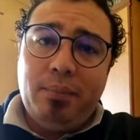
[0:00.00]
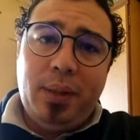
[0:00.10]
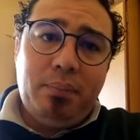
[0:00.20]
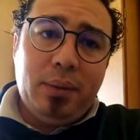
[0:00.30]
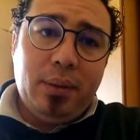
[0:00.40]

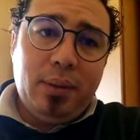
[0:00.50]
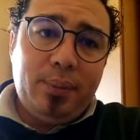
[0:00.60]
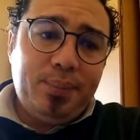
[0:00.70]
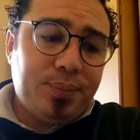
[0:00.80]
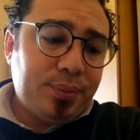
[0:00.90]
People
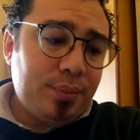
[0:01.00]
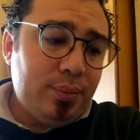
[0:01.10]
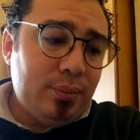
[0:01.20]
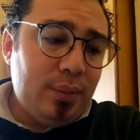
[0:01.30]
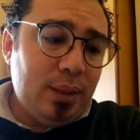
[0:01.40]

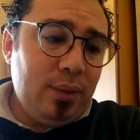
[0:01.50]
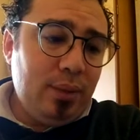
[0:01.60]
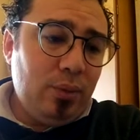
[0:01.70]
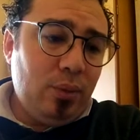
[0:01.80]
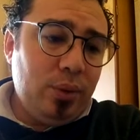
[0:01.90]

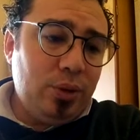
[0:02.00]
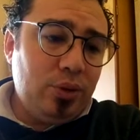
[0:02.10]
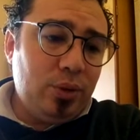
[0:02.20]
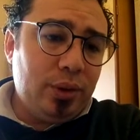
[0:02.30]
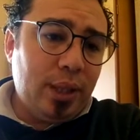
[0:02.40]
always
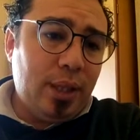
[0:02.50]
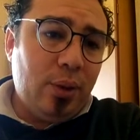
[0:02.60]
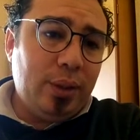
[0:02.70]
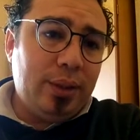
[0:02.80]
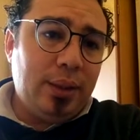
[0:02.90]
used to say, no,